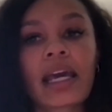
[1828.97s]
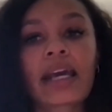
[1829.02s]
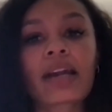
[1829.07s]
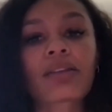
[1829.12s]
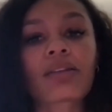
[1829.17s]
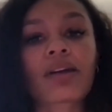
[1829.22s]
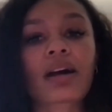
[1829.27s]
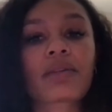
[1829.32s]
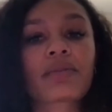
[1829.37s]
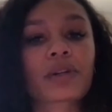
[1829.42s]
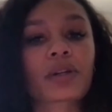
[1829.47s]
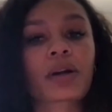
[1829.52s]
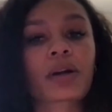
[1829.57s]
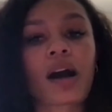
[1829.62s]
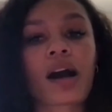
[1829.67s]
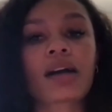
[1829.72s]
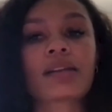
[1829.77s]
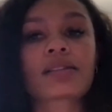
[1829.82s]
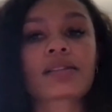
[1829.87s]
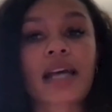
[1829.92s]
And a lot of your
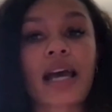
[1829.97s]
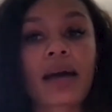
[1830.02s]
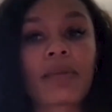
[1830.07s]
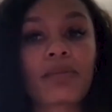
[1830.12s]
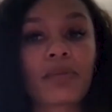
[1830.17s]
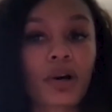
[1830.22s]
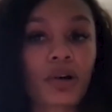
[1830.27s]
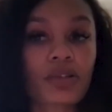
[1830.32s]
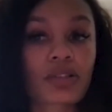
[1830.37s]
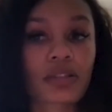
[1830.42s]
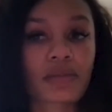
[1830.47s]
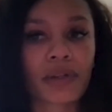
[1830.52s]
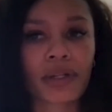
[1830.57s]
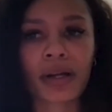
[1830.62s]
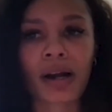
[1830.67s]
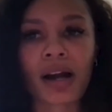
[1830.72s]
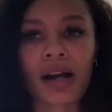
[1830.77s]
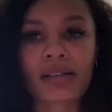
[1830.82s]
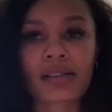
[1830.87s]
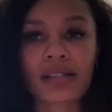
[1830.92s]
content, most of your
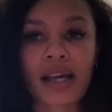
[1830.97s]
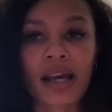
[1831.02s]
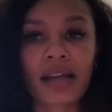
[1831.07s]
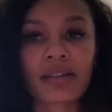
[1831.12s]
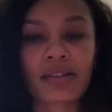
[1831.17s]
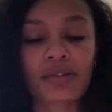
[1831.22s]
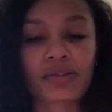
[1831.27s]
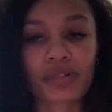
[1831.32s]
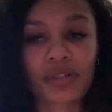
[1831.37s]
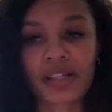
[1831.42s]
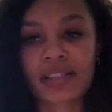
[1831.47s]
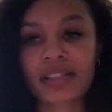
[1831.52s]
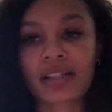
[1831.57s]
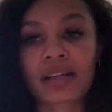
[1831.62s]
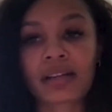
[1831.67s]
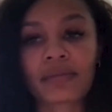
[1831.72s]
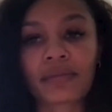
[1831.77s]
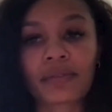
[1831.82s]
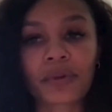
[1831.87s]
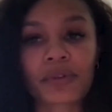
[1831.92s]
content usually as an
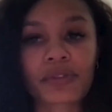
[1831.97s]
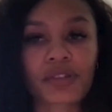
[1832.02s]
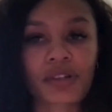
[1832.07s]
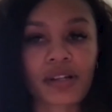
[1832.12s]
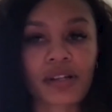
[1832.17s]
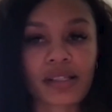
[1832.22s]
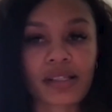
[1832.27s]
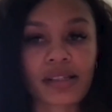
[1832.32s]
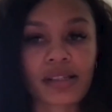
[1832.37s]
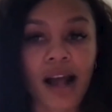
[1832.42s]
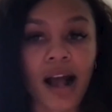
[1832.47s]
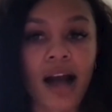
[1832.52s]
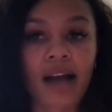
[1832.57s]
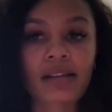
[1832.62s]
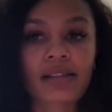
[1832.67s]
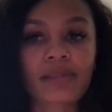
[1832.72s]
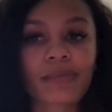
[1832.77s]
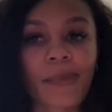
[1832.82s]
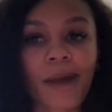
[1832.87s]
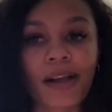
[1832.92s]
influencer is
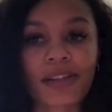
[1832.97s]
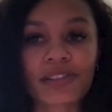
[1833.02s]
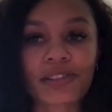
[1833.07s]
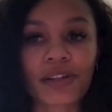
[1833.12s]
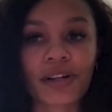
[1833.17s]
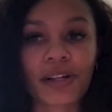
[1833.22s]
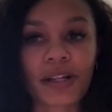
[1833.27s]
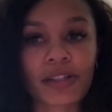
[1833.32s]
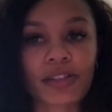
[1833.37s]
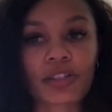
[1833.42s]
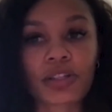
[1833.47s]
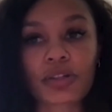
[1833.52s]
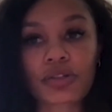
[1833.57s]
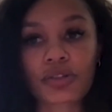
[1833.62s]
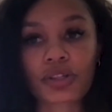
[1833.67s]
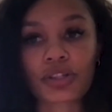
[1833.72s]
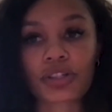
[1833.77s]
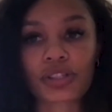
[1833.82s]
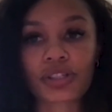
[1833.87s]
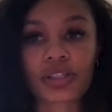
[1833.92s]
not sponsored. It's
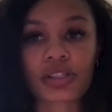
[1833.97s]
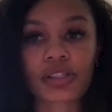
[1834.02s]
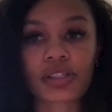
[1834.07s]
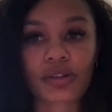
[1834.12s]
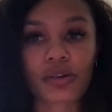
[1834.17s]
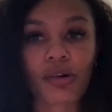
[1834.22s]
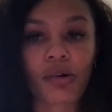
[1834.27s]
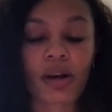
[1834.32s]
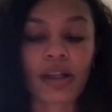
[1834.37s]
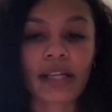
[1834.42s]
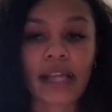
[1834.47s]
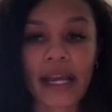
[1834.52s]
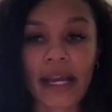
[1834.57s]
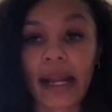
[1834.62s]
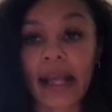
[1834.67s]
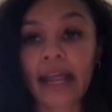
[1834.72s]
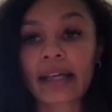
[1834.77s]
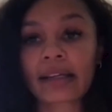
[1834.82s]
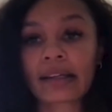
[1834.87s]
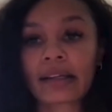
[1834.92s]
usually just your
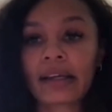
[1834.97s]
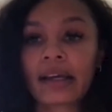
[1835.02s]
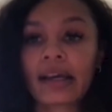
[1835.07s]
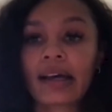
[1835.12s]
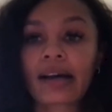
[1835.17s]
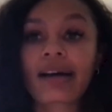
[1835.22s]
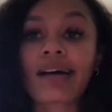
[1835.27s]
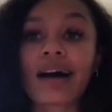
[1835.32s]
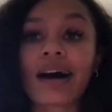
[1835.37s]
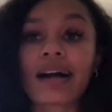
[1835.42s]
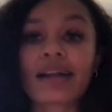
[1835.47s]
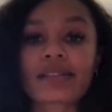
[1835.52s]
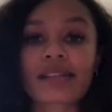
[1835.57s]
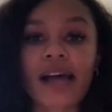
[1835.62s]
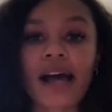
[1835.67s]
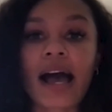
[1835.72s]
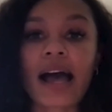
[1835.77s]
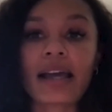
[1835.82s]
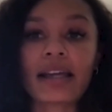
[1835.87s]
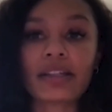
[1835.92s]
organic
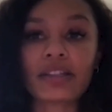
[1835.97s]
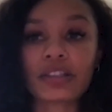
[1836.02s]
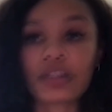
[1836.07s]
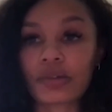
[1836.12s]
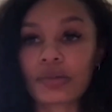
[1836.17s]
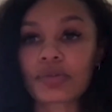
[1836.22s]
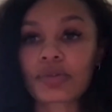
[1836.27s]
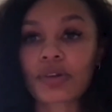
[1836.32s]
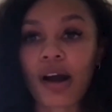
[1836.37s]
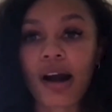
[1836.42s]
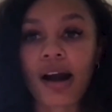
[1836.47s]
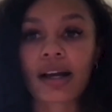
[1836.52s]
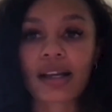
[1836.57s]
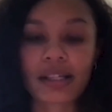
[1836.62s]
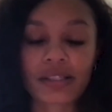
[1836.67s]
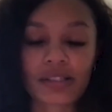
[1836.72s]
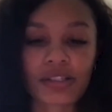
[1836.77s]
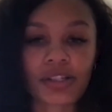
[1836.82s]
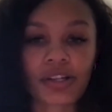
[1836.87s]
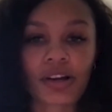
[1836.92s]
content and you
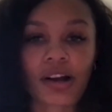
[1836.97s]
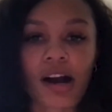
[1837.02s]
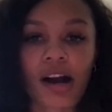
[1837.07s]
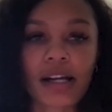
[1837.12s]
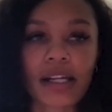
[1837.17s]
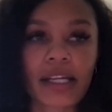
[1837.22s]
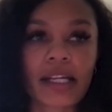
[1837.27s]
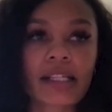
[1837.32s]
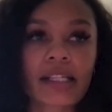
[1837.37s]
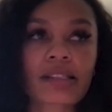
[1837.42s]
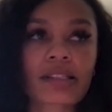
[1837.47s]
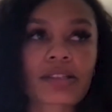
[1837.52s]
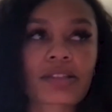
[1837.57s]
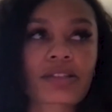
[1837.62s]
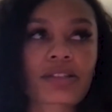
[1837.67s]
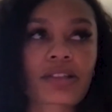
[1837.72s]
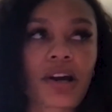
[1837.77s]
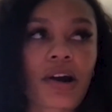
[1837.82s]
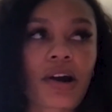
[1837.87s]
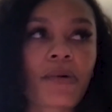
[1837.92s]
talking to your audience. And
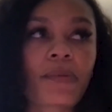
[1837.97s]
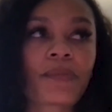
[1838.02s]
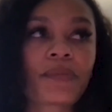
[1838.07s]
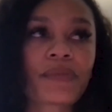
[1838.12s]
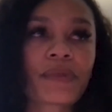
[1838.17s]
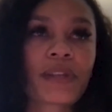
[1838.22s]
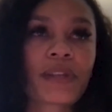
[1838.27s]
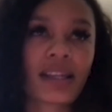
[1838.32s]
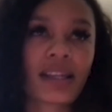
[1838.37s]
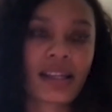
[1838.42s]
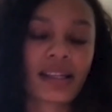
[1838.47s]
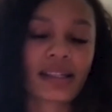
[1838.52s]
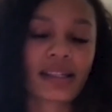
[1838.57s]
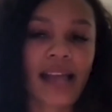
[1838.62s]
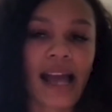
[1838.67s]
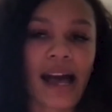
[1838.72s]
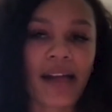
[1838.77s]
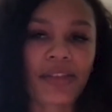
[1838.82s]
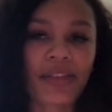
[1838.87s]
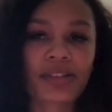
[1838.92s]
so
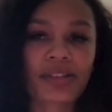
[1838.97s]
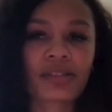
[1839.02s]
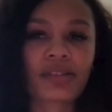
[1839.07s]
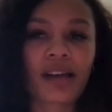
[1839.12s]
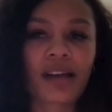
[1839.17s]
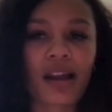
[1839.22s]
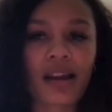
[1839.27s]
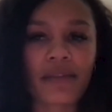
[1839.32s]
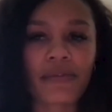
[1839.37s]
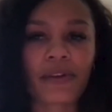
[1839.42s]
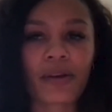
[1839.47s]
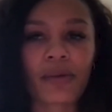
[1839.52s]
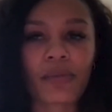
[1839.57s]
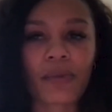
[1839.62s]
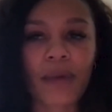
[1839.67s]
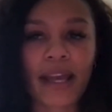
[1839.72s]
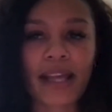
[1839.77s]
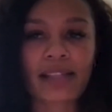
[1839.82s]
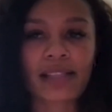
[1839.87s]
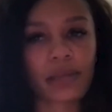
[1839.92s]
yeah, there's a lot of different
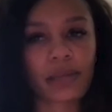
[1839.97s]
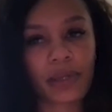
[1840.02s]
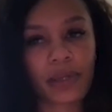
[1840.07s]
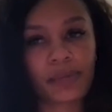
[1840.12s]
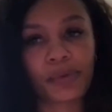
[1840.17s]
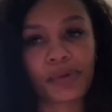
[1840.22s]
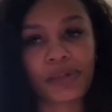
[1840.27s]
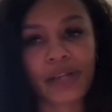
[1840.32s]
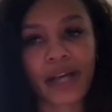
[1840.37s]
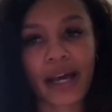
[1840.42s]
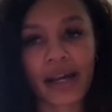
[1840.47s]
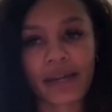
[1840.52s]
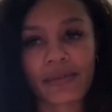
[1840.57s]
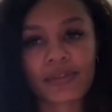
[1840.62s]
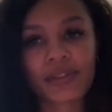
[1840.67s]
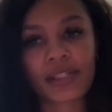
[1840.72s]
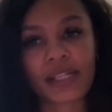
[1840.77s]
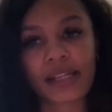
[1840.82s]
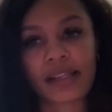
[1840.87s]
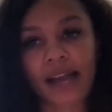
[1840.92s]
ways that people kind of
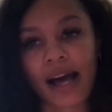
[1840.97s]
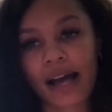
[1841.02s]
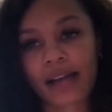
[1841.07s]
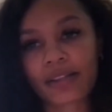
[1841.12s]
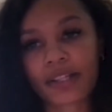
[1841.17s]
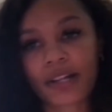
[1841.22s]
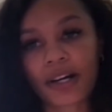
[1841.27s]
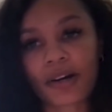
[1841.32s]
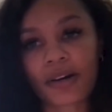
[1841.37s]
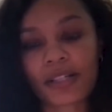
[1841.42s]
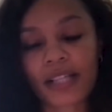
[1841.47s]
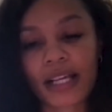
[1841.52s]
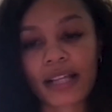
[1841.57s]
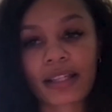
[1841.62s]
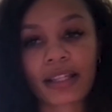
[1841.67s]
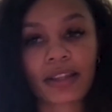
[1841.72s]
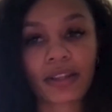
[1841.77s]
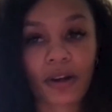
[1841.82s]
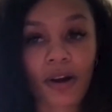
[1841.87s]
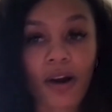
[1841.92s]
see that though. Cause I
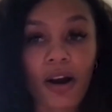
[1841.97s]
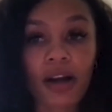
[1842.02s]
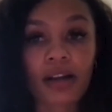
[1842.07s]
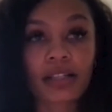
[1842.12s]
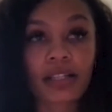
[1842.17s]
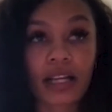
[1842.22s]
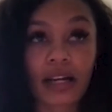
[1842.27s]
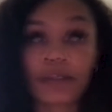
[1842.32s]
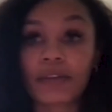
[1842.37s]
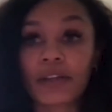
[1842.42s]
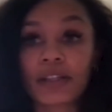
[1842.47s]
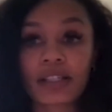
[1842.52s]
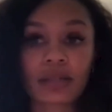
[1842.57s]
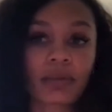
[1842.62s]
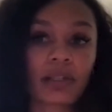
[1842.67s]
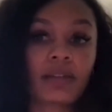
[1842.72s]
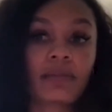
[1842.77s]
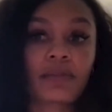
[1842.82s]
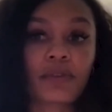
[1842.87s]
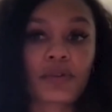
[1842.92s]
think there are definitely some
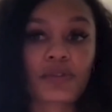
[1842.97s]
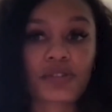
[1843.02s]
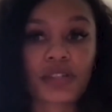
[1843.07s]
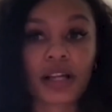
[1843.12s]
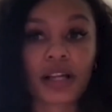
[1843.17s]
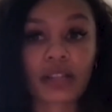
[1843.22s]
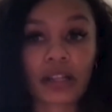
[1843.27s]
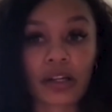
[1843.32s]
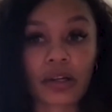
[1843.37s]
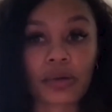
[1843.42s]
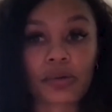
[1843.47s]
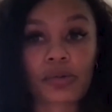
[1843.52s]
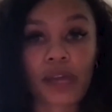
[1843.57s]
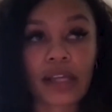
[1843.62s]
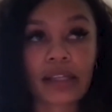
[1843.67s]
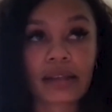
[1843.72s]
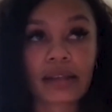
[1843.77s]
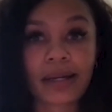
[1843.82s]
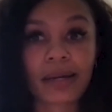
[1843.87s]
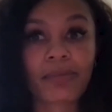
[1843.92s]
influencers out there who
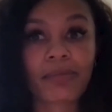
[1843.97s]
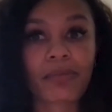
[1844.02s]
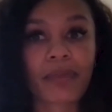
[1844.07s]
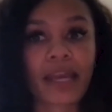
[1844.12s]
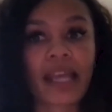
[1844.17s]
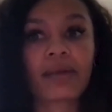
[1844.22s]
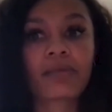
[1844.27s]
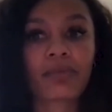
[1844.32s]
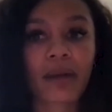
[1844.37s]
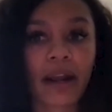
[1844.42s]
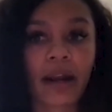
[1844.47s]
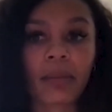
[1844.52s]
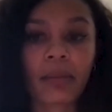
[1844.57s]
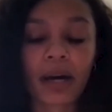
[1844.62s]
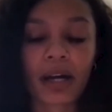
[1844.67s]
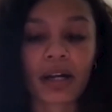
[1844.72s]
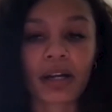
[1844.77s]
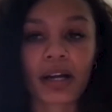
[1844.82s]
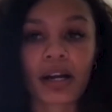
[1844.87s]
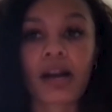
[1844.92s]
like their main bread and
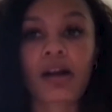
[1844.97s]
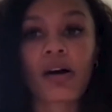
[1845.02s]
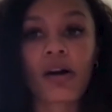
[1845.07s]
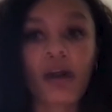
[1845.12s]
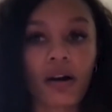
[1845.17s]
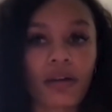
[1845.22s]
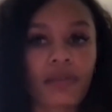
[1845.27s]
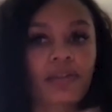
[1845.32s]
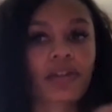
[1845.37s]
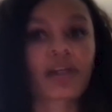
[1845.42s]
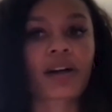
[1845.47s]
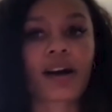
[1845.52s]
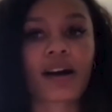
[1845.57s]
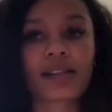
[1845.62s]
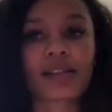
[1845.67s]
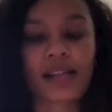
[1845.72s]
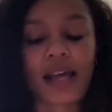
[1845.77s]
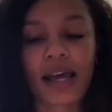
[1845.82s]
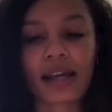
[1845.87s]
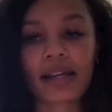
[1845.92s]
butter, all of their
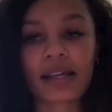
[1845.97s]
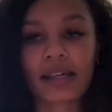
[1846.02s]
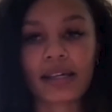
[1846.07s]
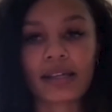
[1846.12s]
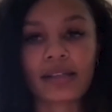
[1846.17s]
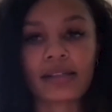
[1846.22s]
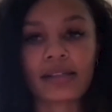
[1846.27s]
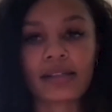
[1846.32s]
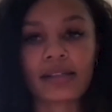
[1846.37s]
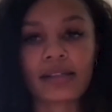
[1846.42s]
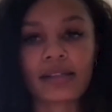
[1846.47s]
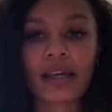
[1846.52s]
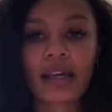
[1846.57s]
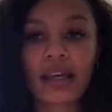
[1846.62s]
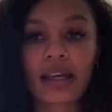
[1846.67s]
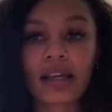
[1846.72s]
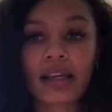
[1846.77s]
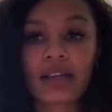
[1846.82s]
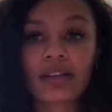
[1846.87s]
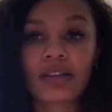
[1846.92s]
content is
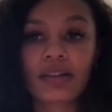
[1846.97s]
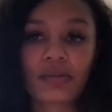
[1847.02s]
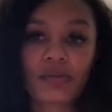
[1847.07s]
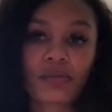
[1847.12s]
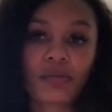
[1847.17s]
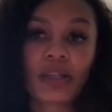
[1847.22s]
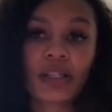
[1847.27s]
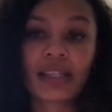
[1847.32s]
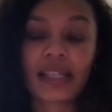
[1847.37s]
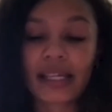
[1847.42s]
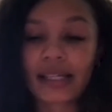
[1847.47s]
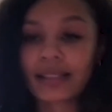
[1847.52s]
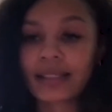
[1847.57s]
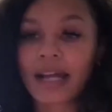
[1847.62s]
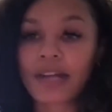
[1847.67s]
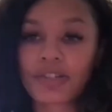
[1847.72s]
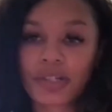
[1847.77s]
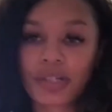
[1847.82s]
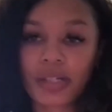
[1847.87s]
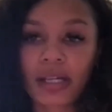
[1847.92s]
with the
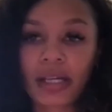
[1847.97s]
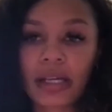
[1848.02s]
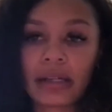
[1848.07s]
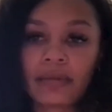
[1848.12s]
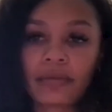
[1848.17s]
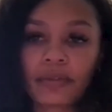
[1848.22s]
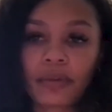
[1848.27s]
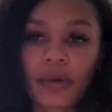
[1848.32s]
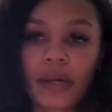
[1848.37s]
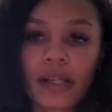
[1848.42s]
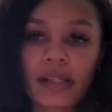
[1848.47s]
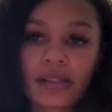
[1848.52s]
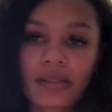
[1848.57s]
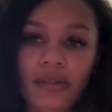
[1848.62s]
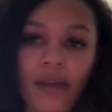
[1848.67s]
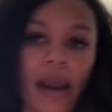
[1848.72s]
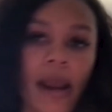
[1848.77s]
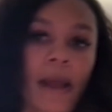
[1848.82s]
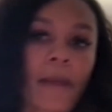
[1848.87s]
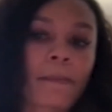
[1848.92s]
intention to influence,
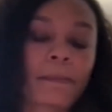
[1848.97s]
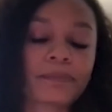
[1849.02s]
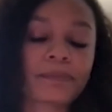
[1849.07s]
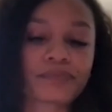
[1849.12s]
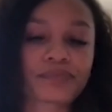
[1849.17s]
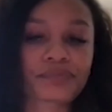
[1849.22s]
right?